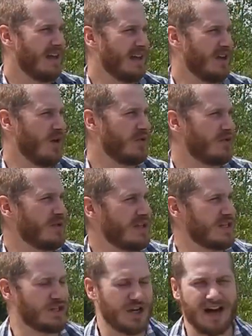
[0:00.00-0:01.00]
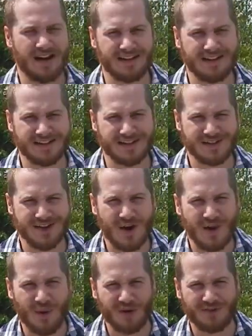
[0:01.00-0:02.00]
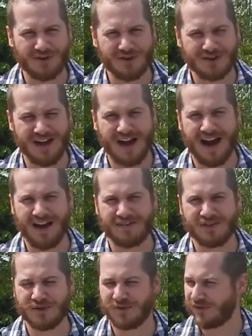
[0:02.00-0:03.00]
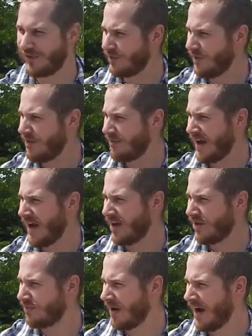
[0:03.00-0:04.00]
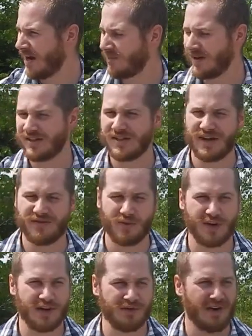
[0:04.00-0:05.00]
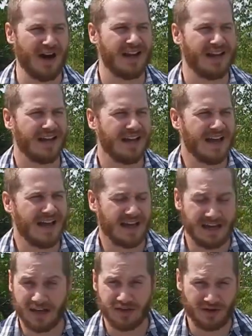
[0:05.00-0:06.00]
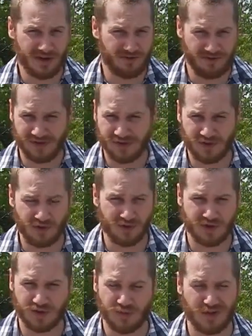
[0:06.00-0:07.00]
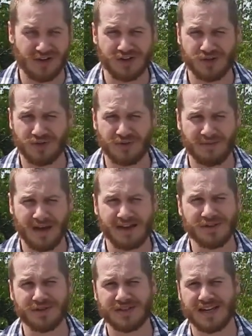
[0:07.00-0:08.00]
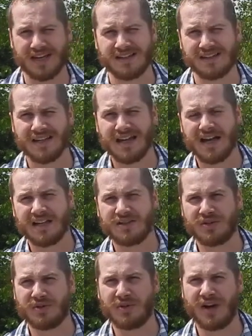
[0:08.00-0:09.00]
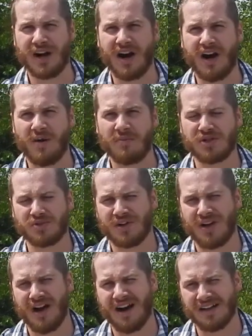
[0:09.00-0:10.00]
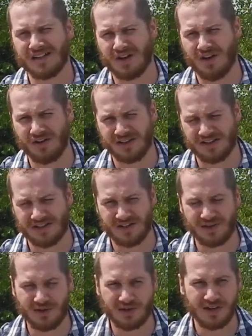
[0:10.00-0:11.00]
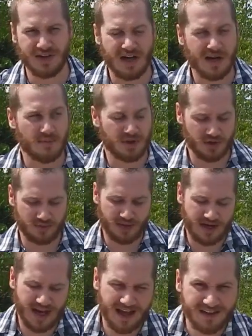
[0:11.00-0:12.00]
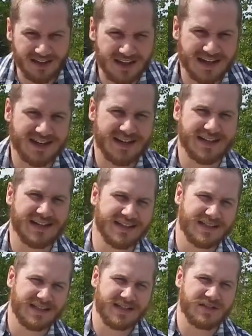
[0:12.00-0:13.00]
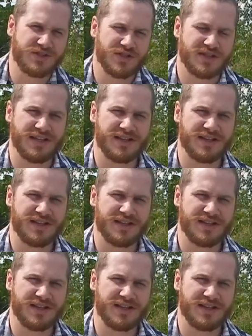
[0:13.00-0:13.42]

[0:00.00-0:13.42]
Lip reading: go through this checklist, or first I have to fill my bag or pack my stuff or get ready, either in a physical, spiritual, or mental sense, to accomplish what God has called us to do. But the reality is just like